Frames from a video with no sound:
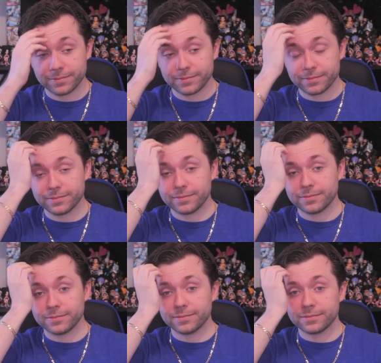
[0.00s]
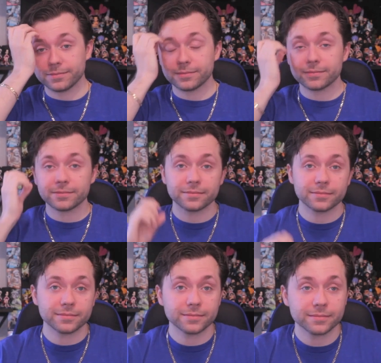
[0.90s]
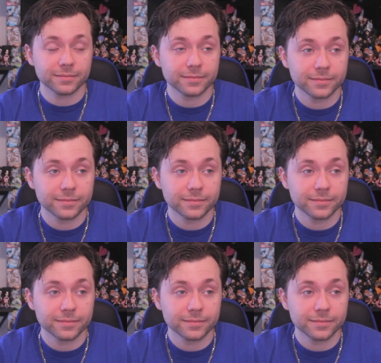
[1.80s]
Nobody speaks.